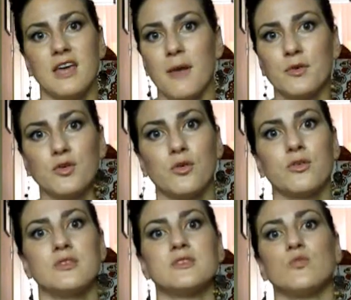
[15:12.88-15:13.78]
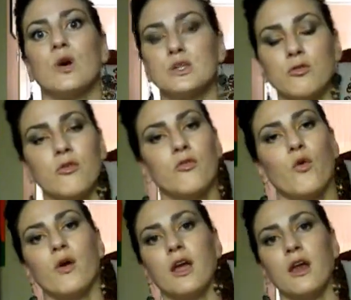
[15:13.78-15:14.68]
chemicals, what to
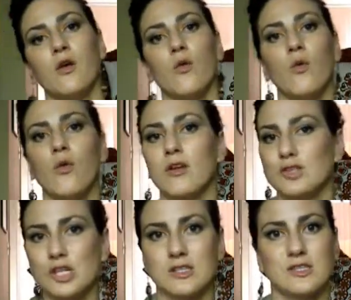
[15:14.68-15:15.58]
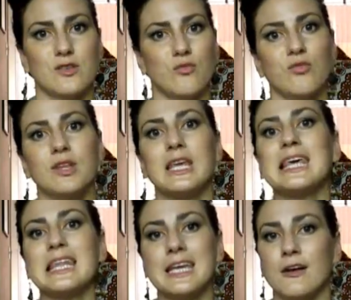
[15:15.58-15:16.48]
avoid, just
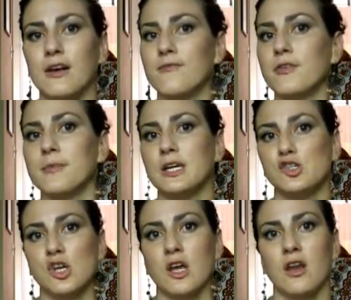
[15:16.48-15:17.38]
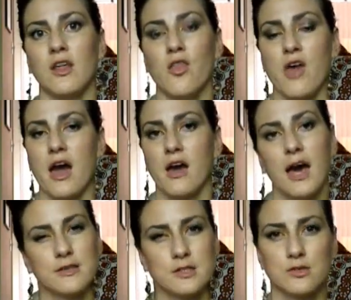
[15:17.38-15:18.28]
really clear information that
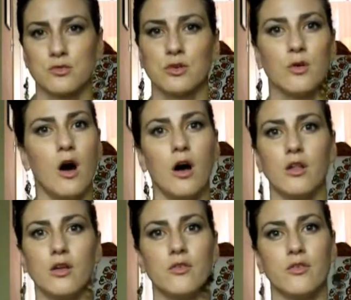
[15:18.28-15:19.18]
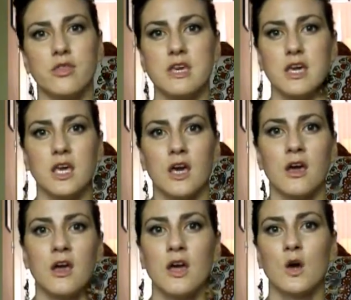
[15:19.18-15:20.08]
cuts through all of the
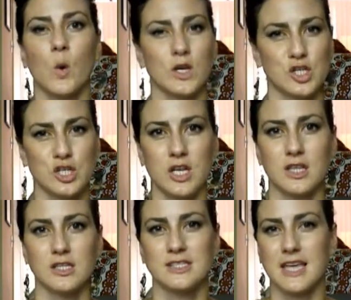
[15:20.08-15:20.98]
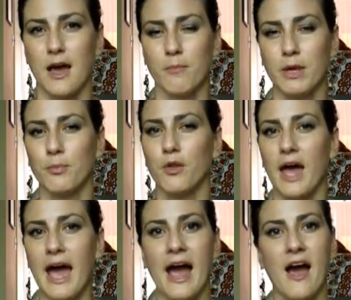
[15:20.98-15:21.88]
questions that people
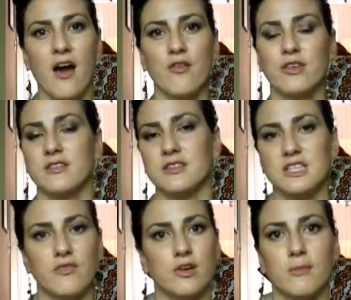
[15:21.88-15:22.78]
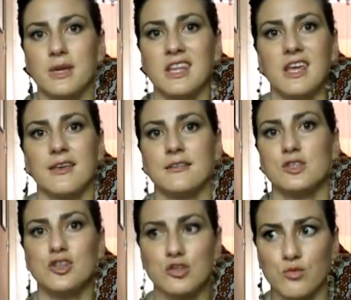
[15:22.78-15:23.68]
have and different
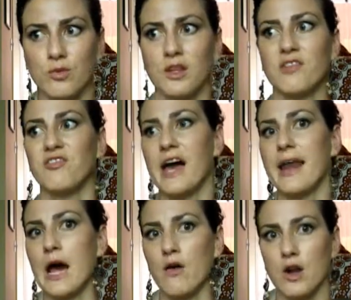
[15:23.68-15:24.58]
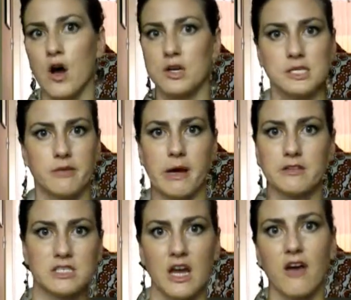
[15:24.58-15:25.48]
opinions. She's really flat out and honest
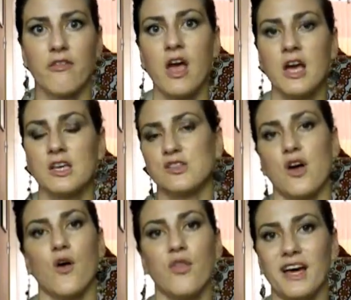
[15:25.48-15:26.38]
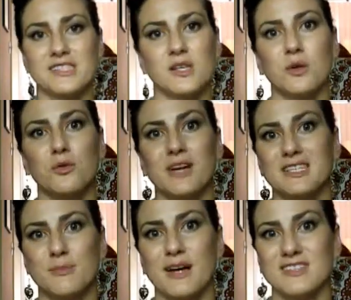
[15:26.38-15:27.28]
about stuff. So that's a little
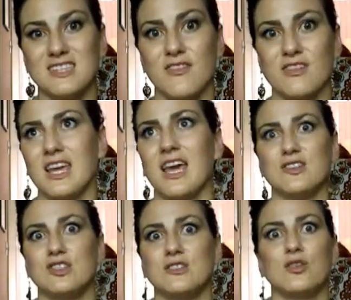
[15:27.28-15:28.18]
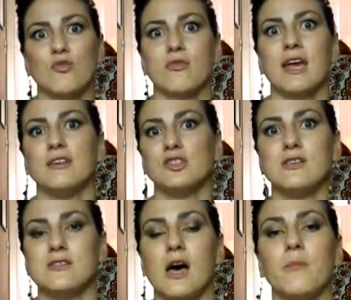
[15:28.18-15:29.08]
rant about Stephanie, and she's great.
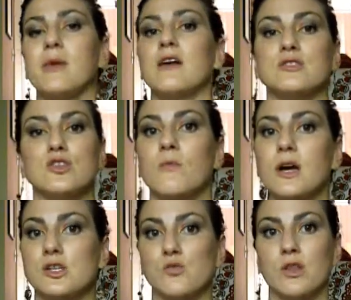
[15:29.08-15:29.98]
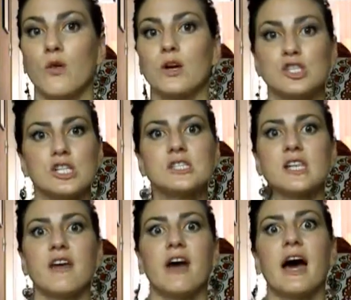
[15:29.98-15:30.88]
She's helped me out so much with questions
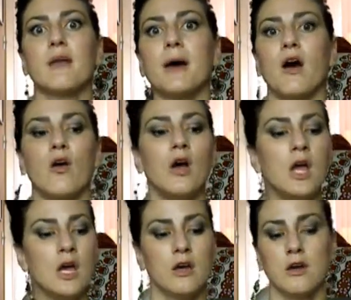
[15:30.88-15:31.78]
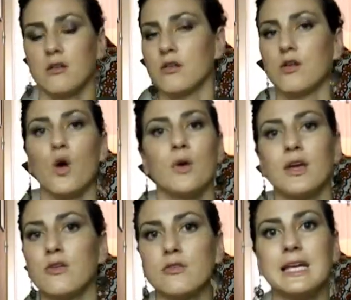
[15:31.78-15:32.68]
that I've had about
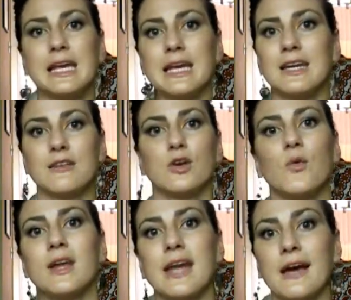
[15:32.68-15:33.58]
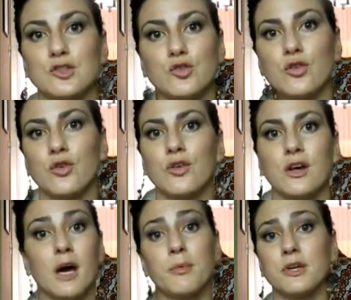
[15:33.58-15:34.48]
going green and going natural.
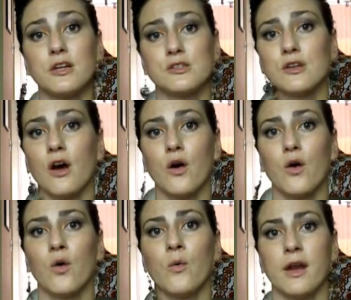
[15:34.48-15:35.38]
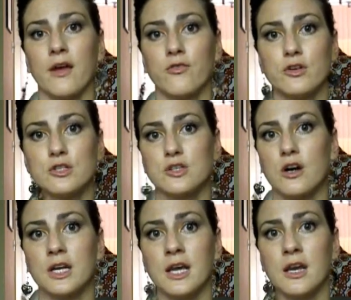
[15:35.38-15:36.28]
A couple years ago when I first
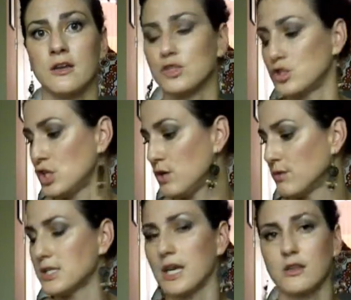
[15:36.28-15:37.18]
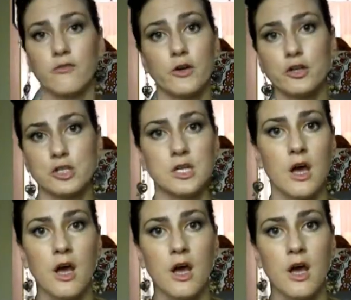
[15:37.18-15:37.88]
started, she was like the first